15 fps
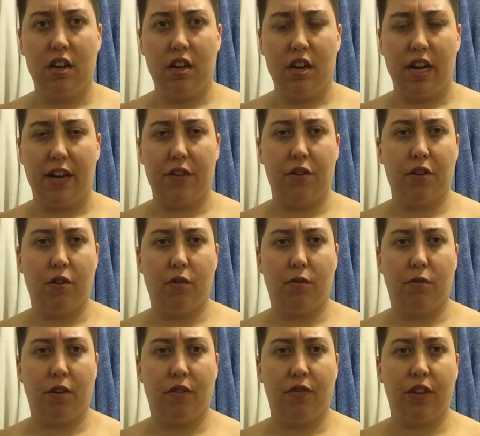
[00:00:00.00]
I don't know
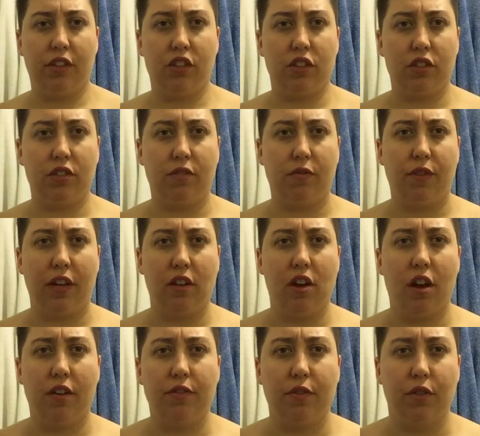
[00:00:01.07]
if it just fell
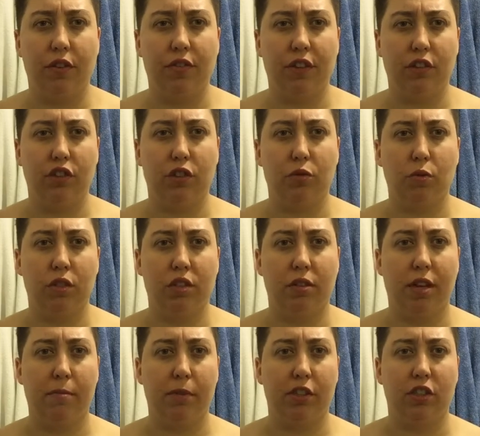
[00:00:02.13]
off or if there just wasn't
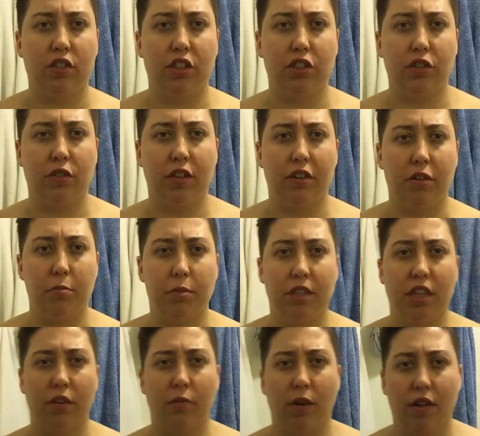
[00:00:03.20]
that much tissue there to
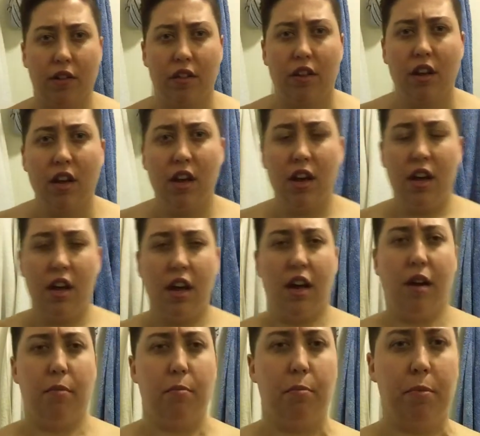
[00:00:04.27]
begin with.
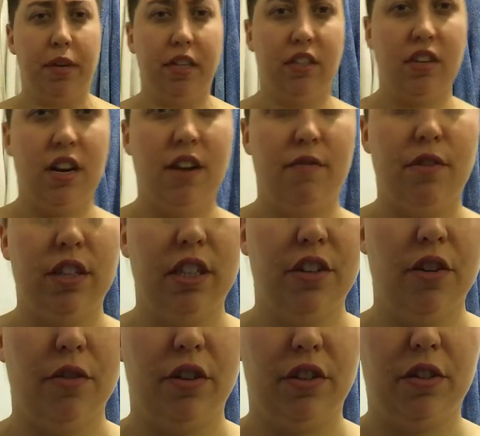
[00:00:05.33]
But it's not really
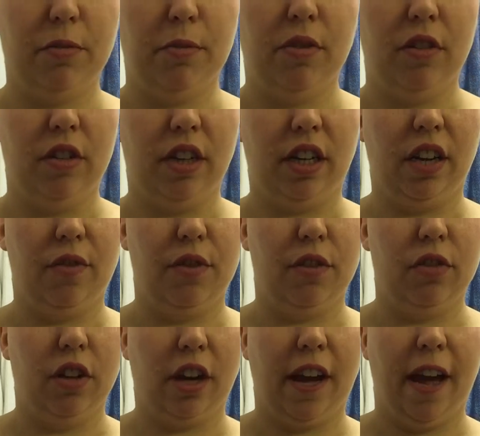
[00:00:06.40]
noticeable. Like if you
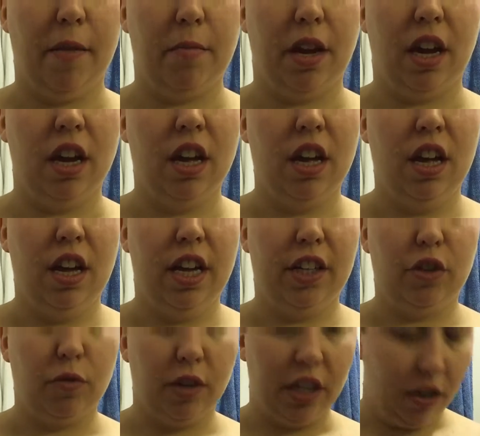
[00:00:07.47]
look at me, it's
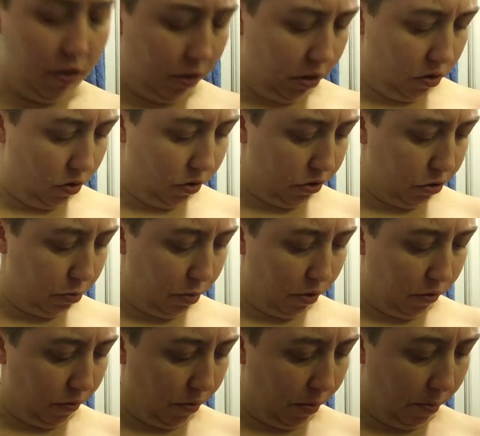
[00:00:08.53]
really only noticeable
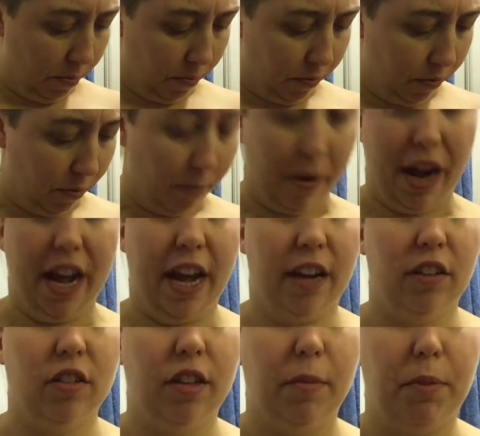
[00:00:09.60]
from my
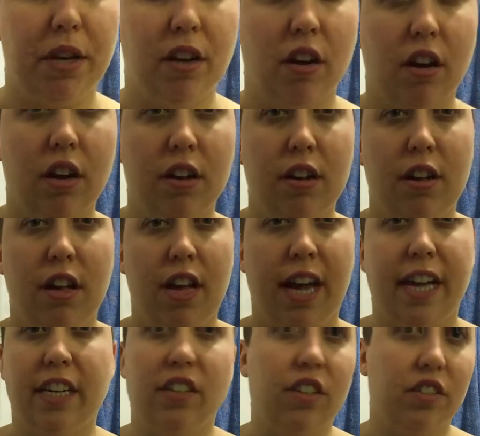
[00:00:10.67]
angle up here,
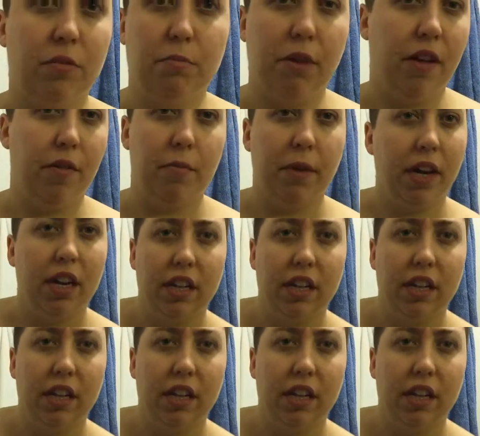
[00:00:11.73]
and it doesn't bother me.